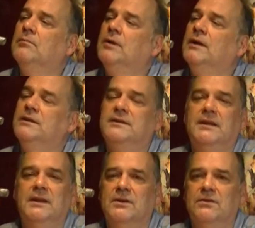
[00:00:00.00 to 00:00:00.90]
But
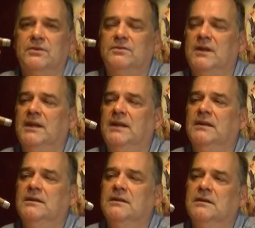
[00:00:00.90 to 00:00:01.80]
do you know if you've any
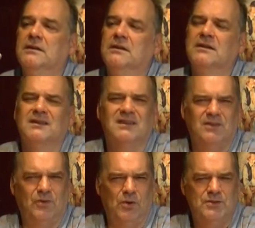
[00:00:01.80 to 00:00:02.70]

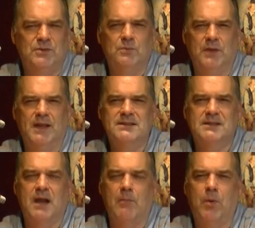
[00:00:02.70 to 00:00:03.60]
thoughts on what this
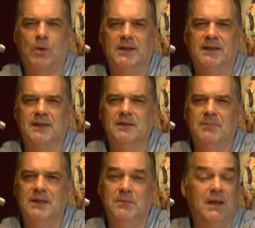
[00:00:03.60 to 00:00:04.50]
carbolic thing
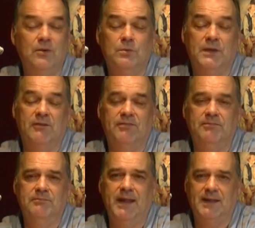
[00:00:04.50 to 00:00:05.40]
might be? I know when I've
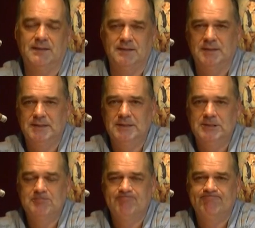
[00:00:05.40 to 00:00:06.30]
met
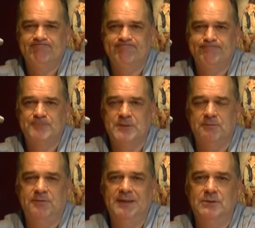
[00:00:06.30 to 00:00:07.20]

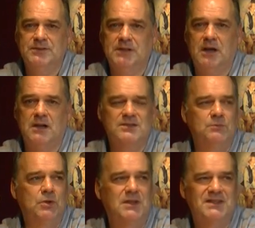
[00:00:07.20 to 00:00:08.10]
some fellow cigar
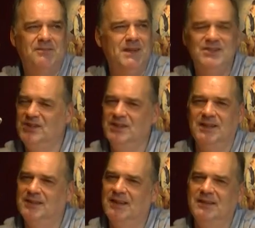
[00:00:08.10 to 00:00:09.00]
smokers, I've mentioned
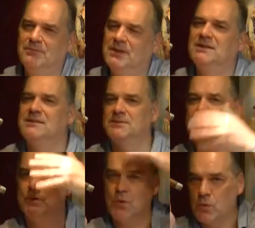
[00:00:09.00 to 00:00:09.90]
it to them, but it seems
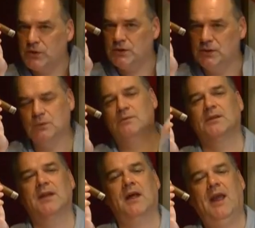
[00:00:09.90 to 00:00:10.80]
to go
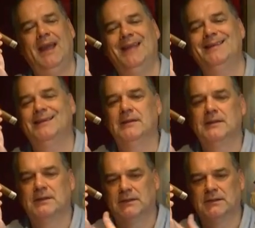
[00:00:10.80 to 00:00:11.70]
over their head.
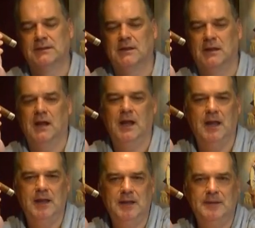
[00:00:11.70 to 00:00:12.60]

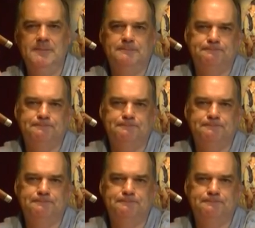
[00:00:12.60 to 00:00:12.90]
The